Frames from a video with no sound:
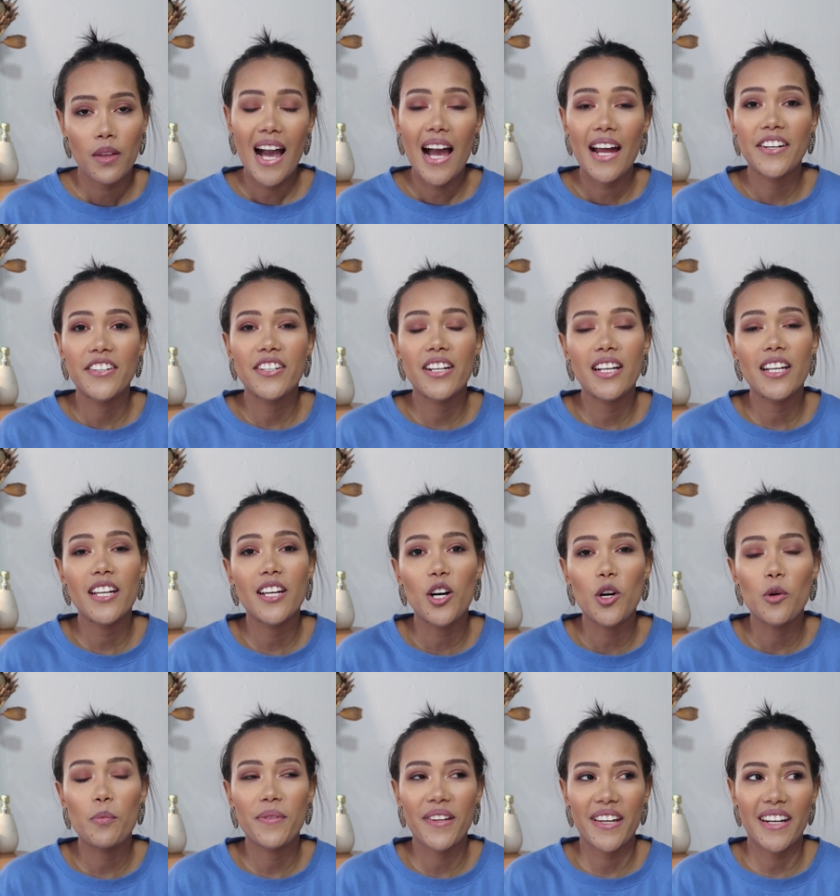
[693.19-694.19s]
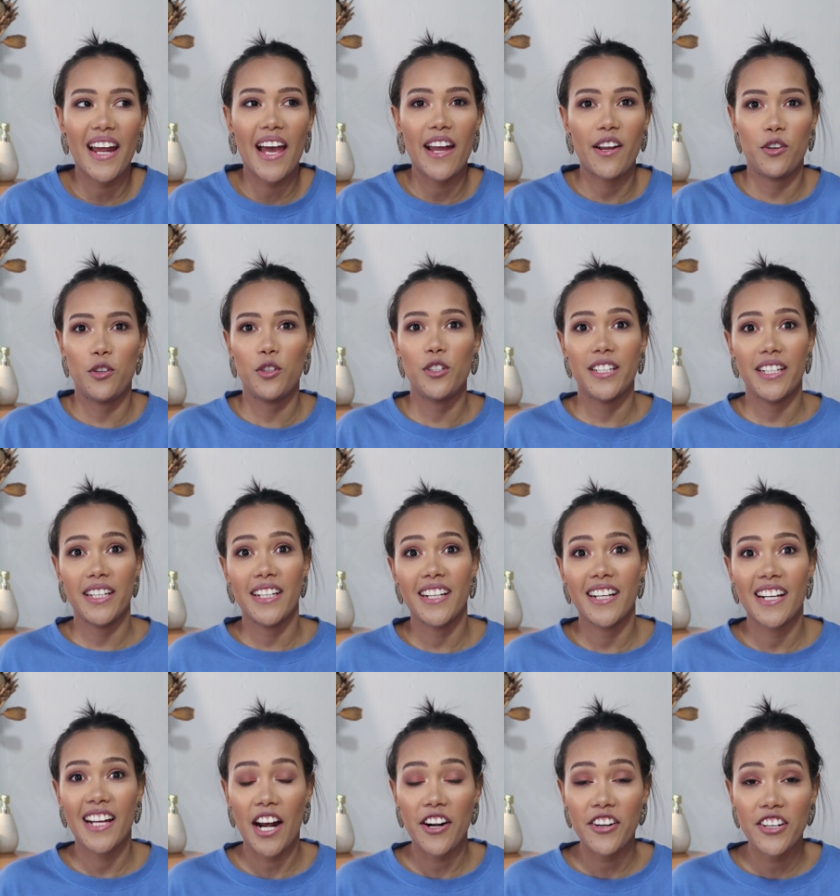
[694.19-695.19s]
I really hope that I could
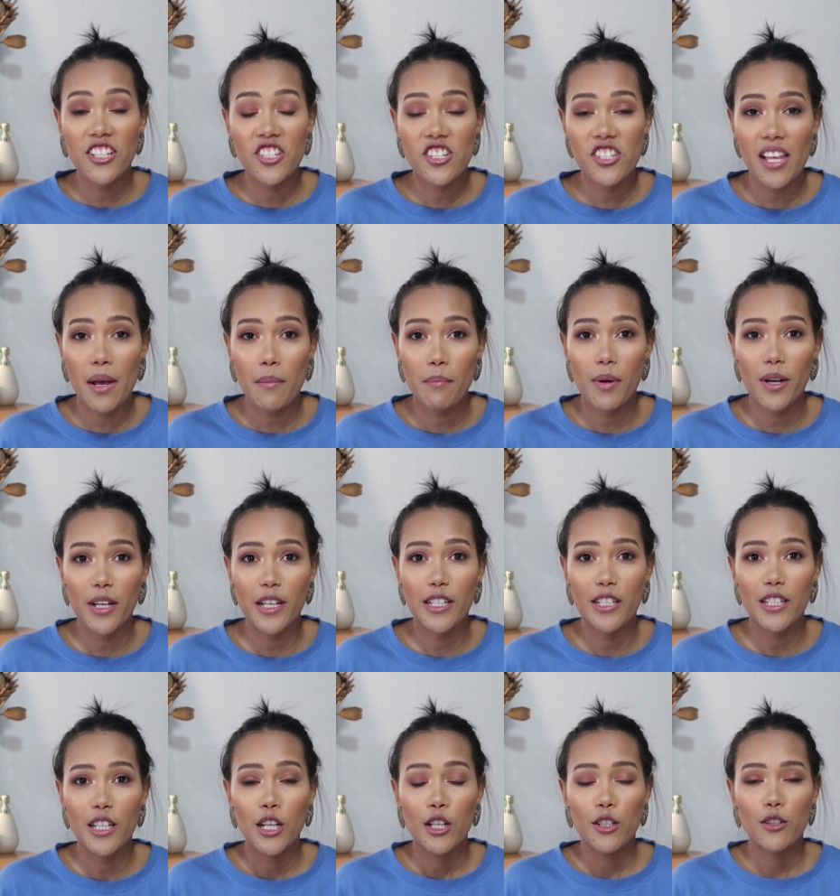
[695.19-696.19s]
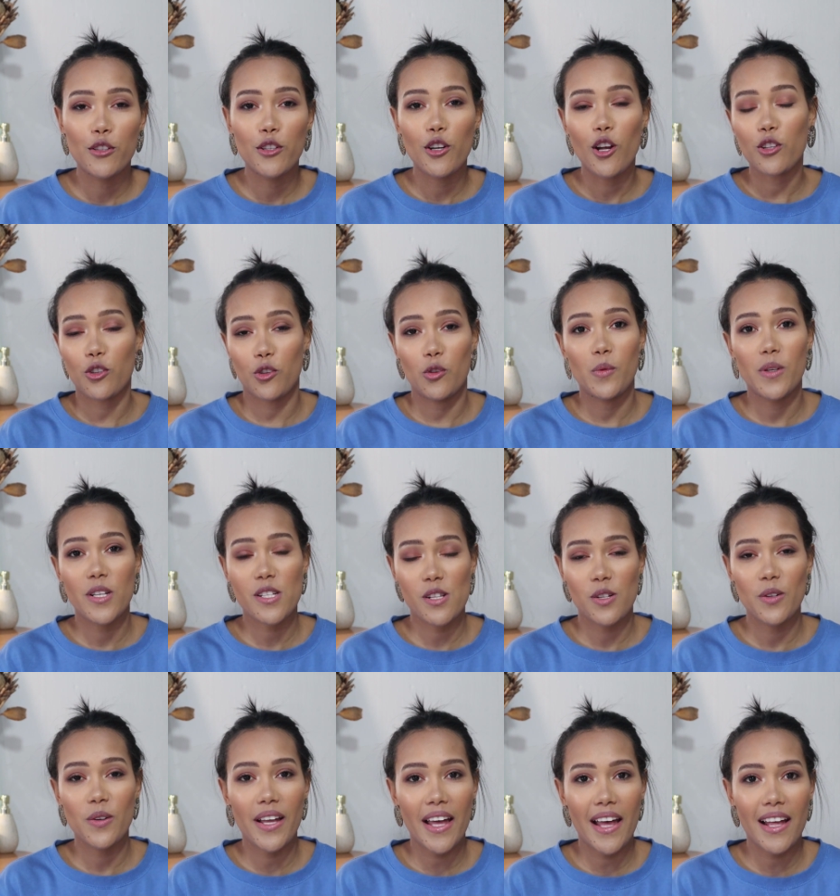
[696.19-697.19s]
encourage somebody to not always
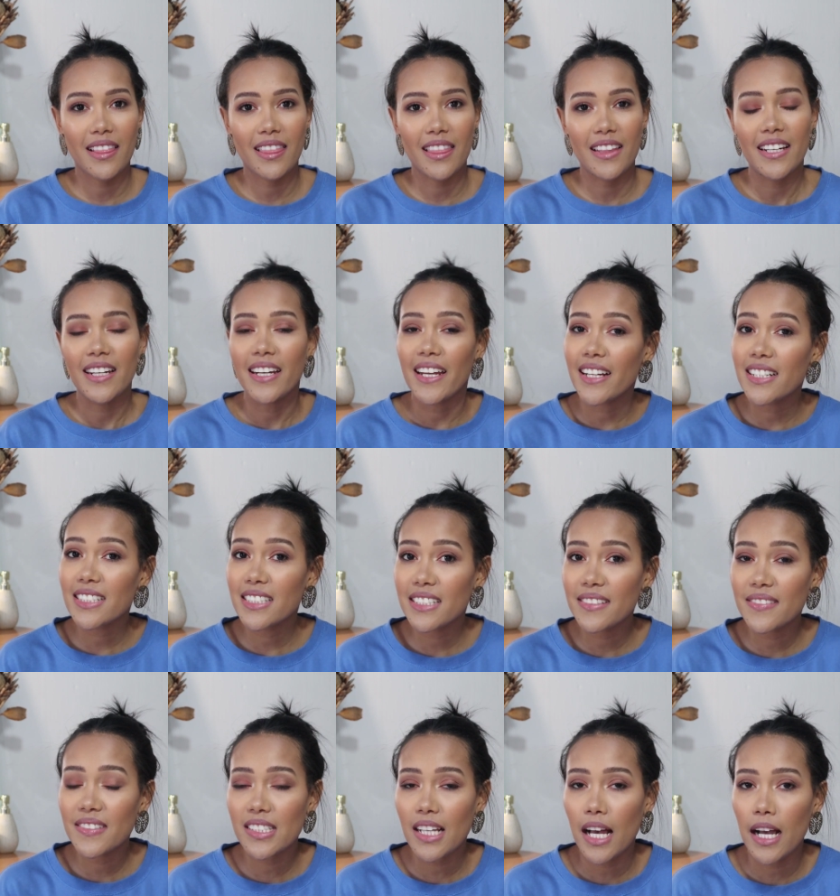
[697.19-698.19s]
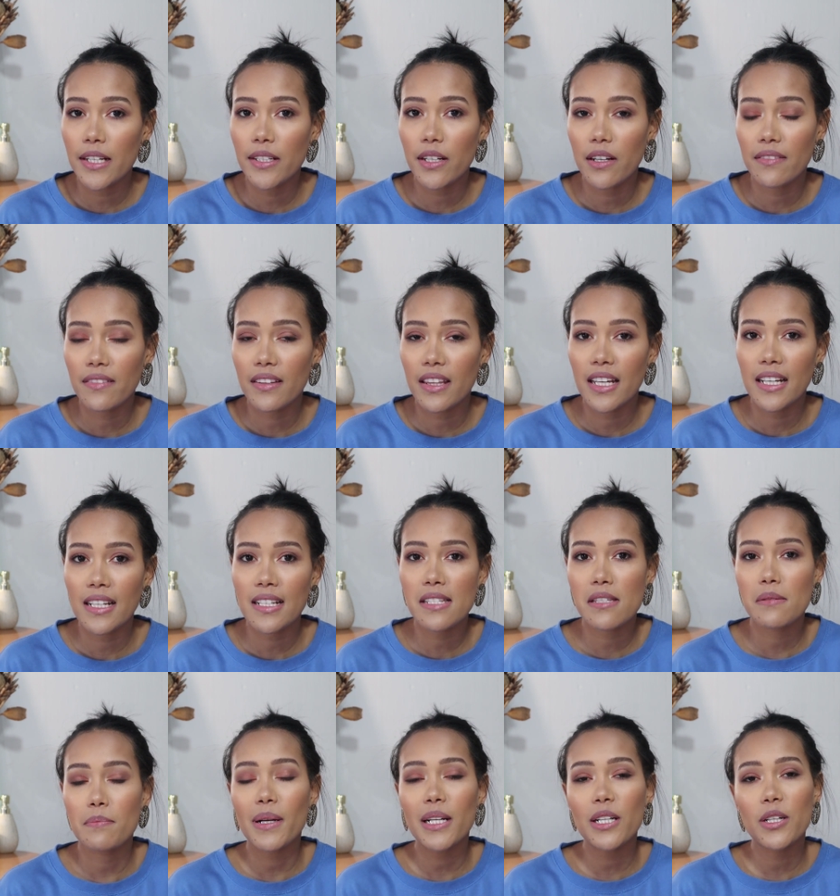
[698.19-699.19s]
look at the negative side of
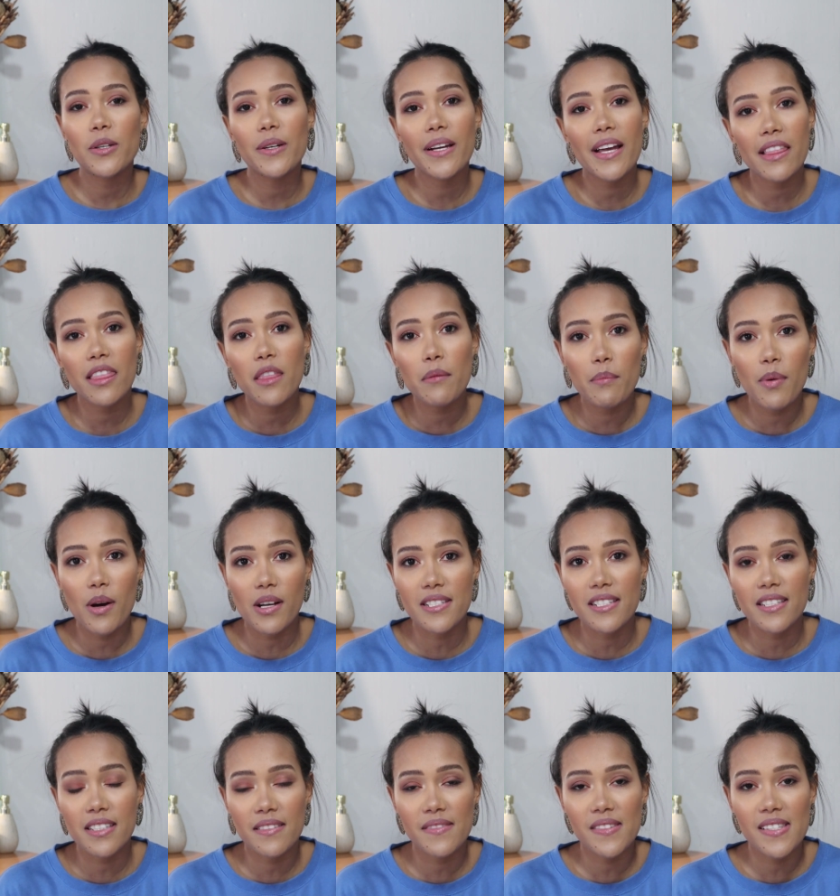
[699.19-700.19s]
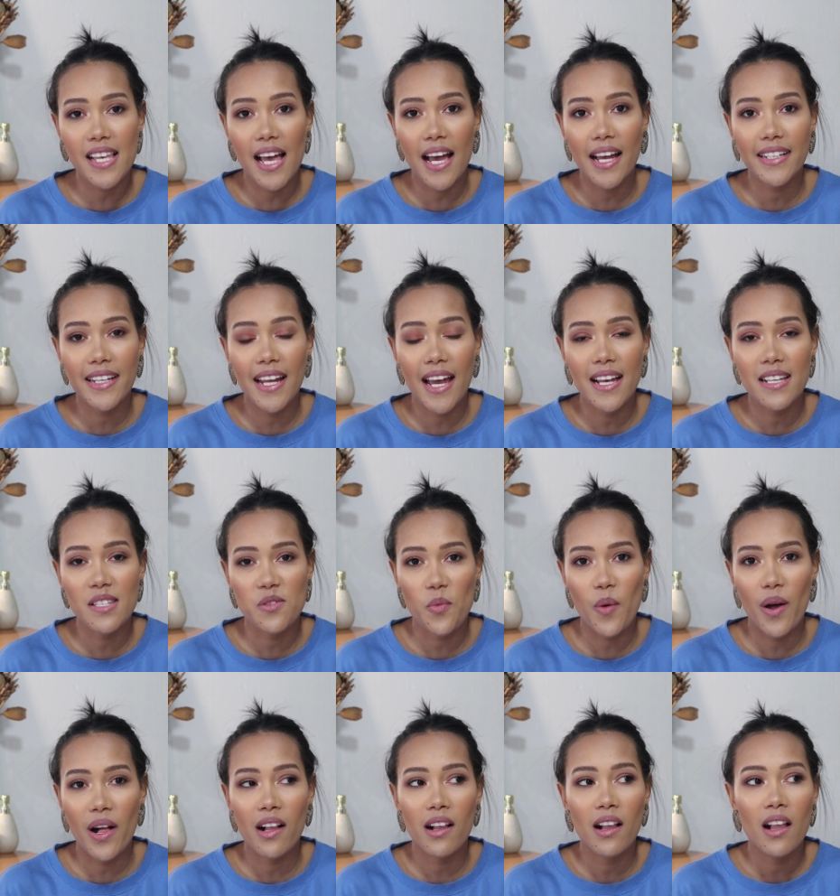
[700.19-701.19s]
things, but look at the positive side as
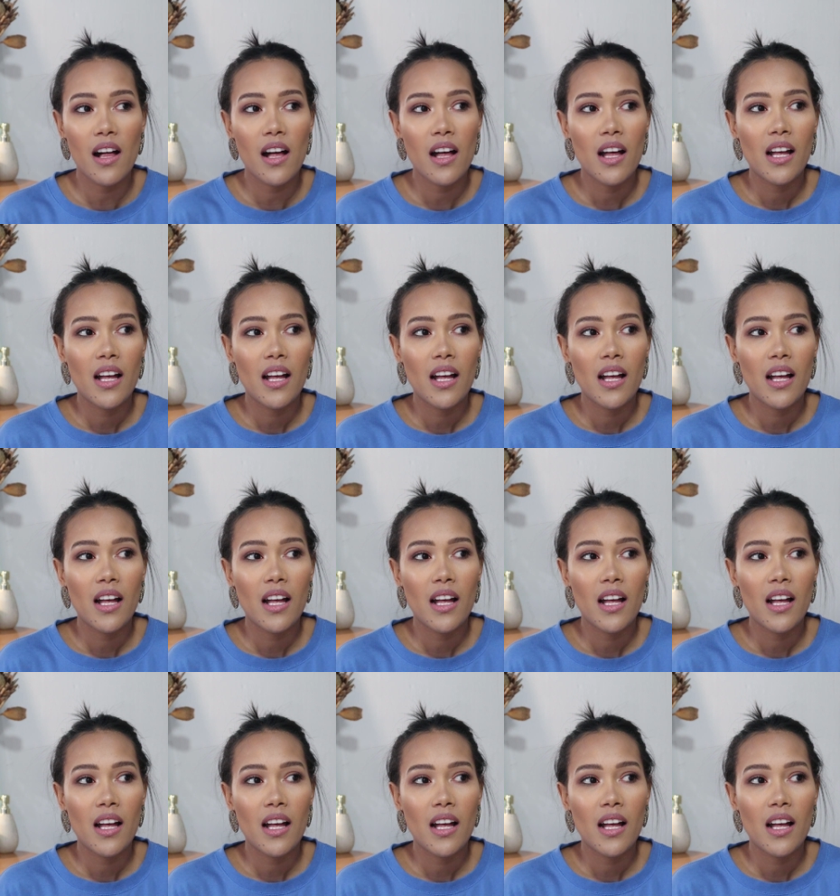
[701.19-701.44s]
well.